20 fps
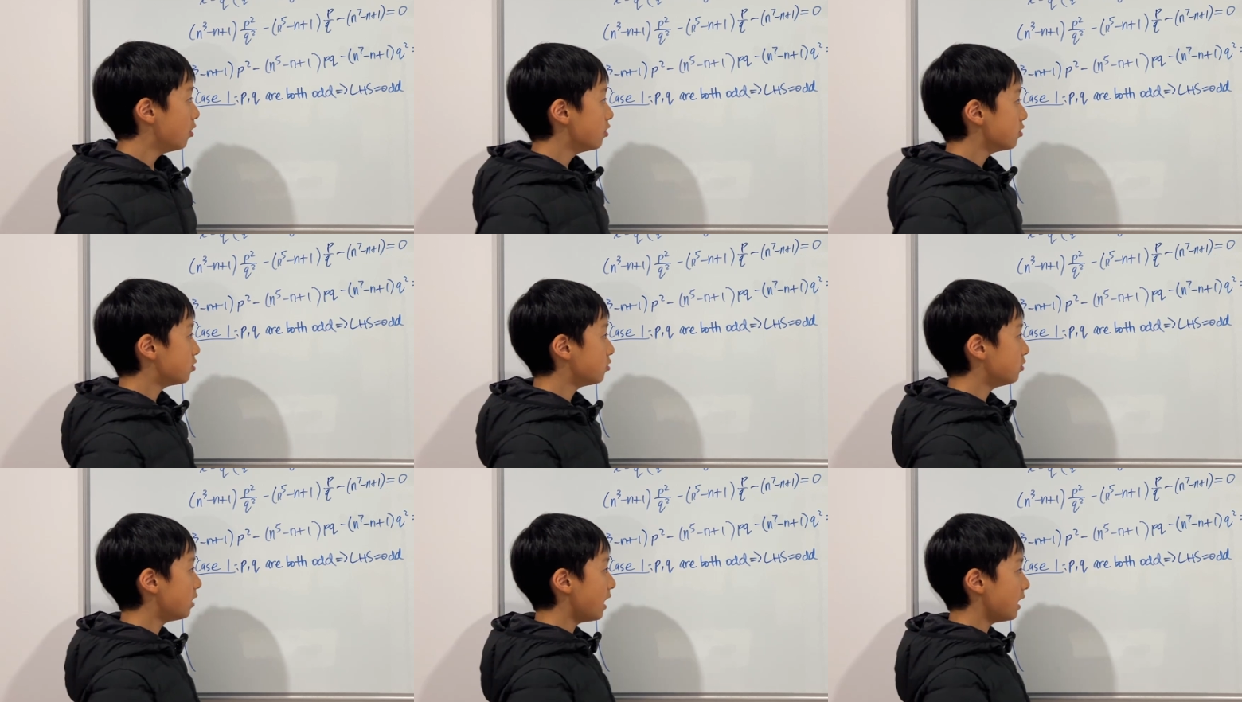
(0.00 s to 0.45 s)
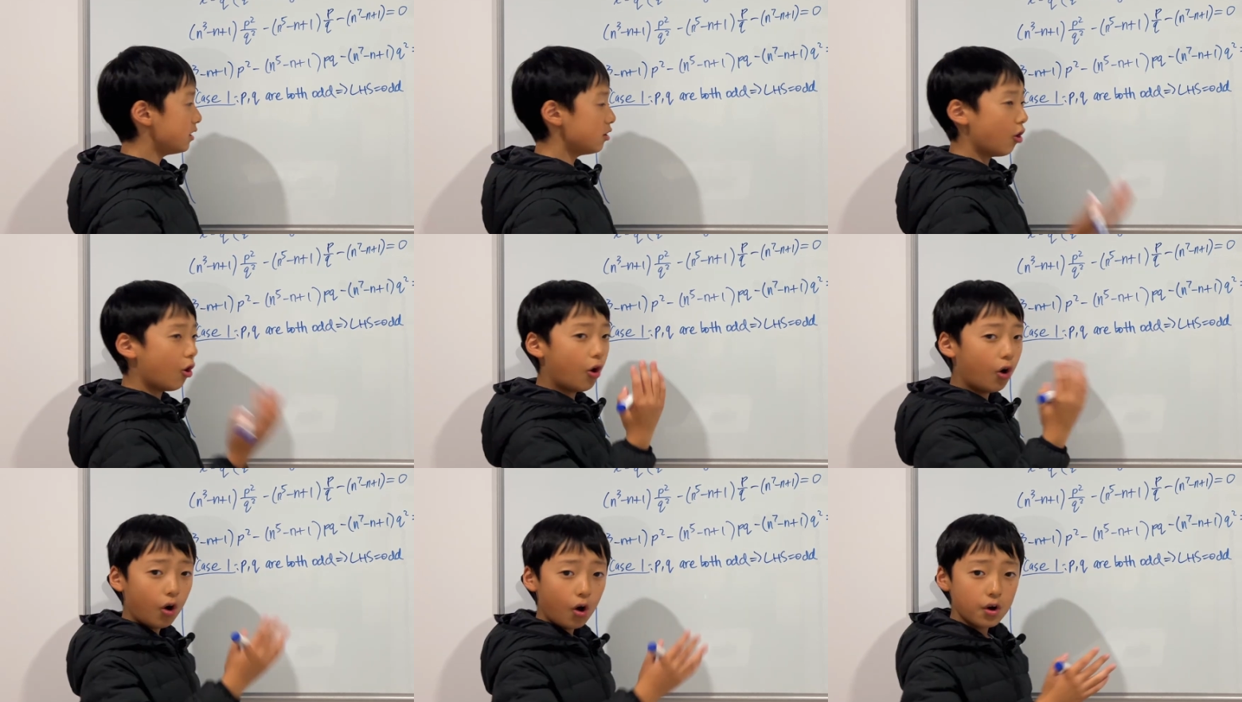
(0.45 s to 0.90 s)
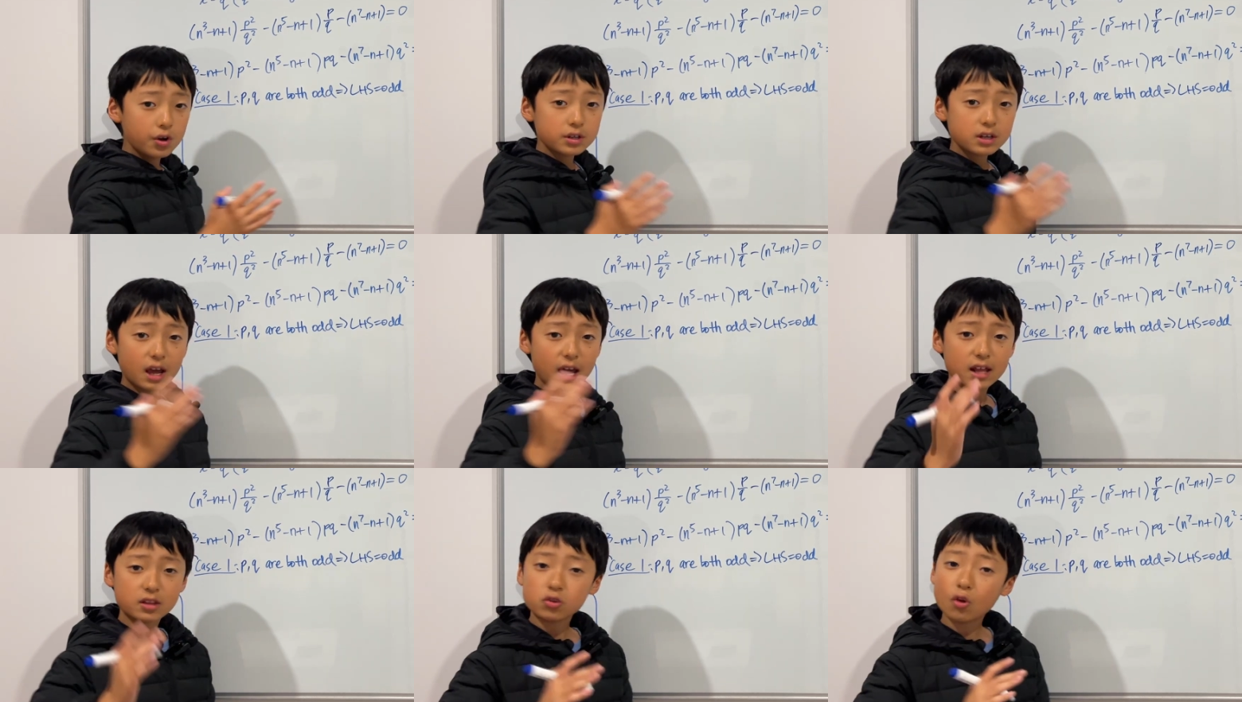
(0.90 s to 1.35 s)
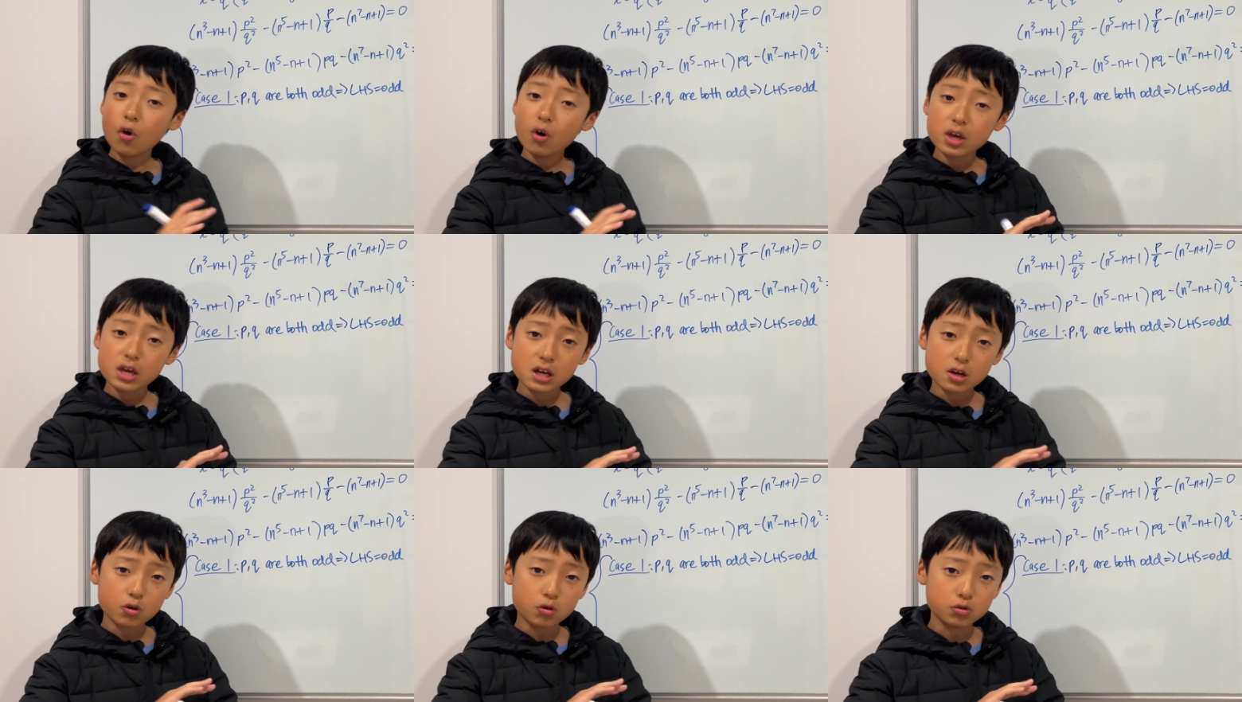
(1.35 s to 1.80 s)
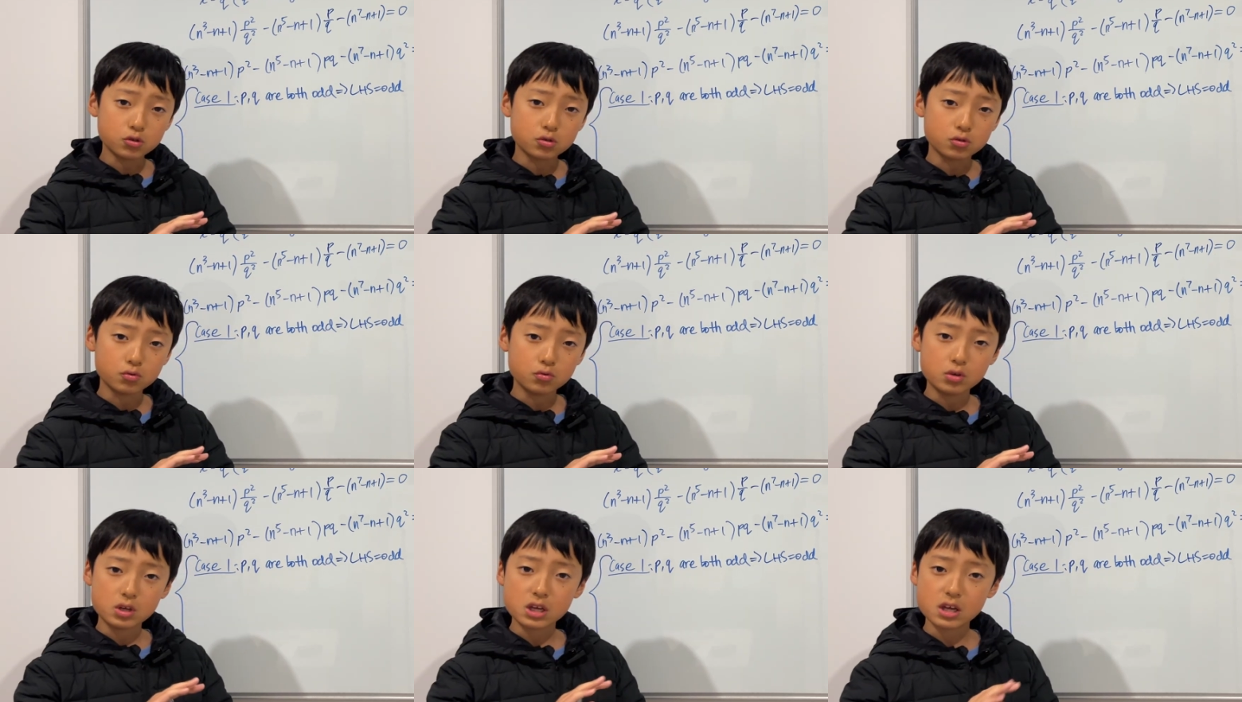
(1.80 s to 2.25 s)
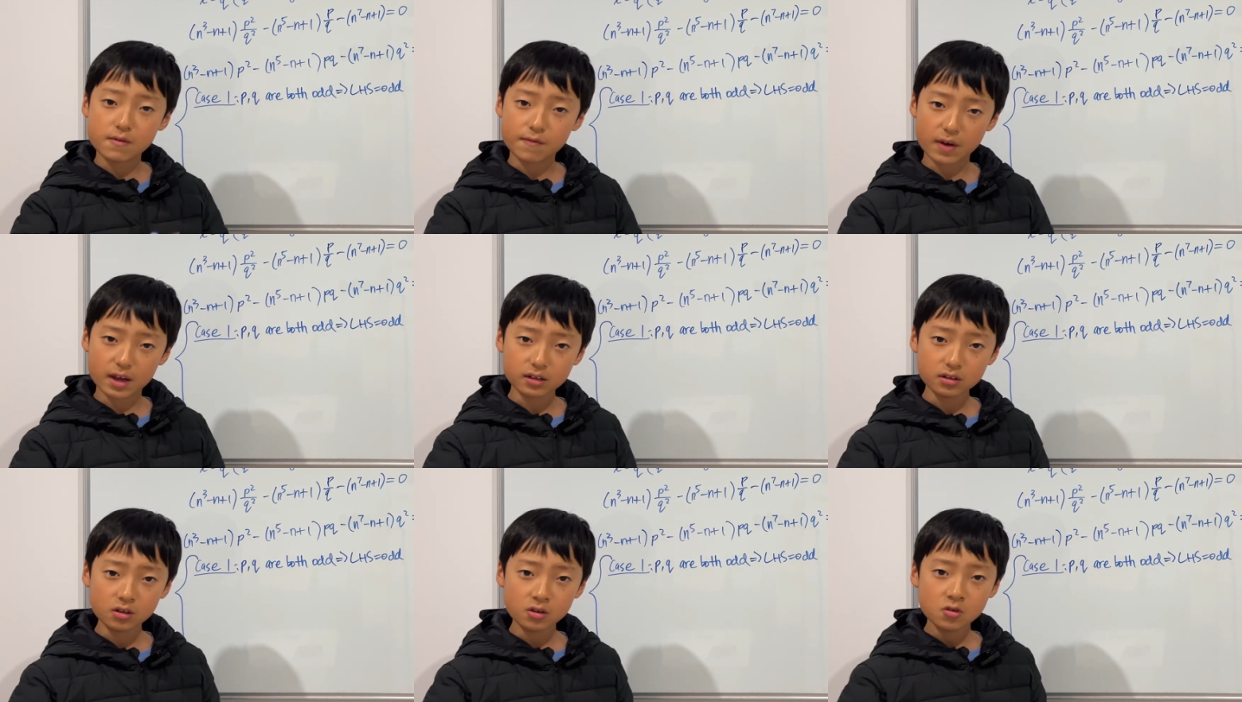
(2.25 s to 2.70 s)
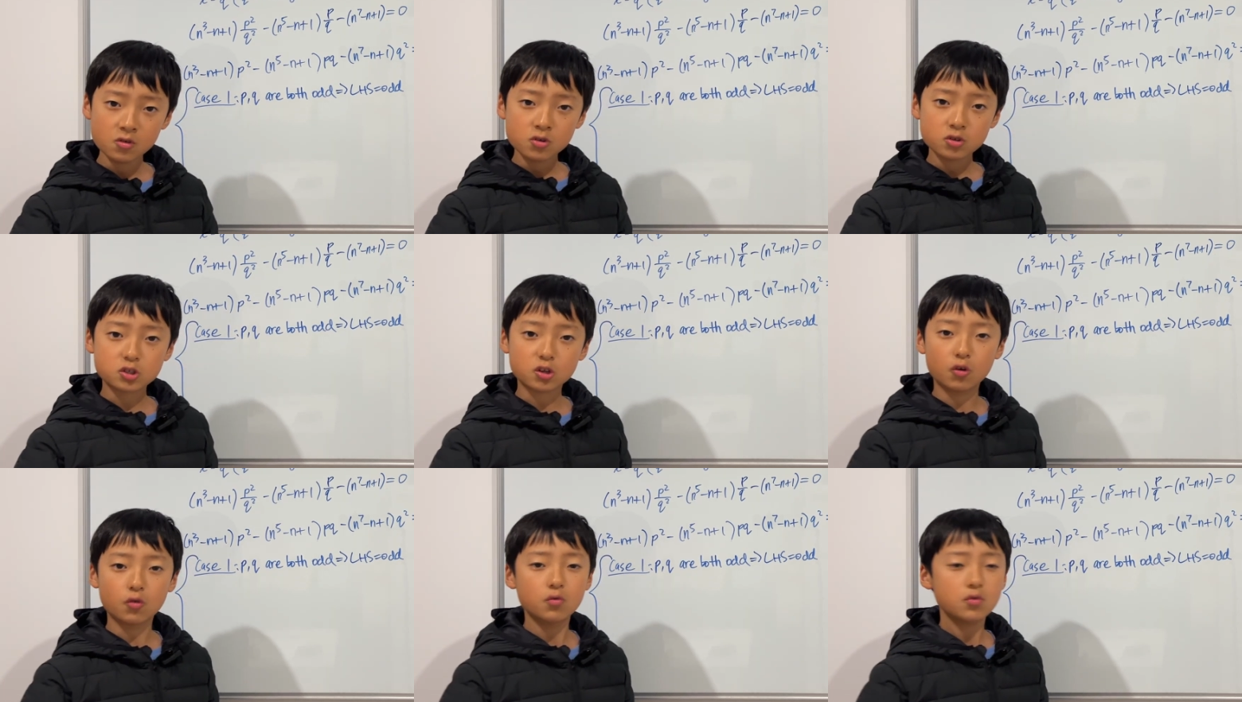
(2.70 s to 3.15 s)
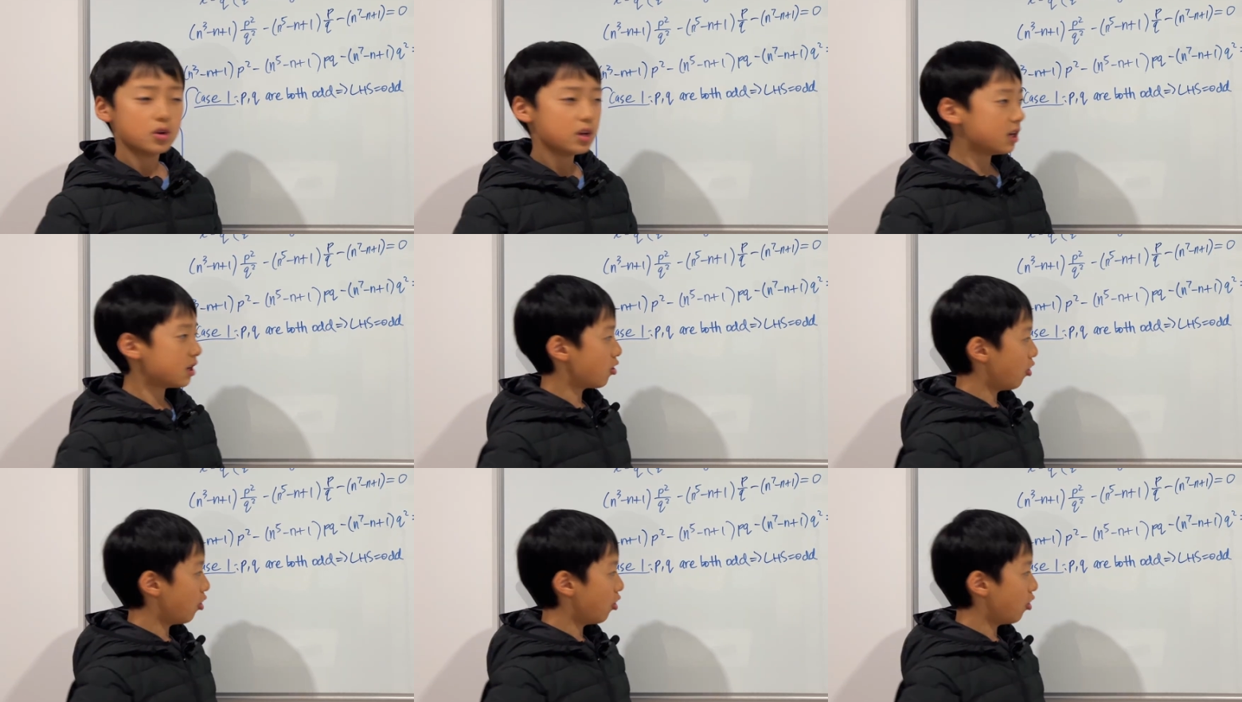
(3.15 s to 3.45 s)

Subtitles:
So then odd cannot equal to even, so it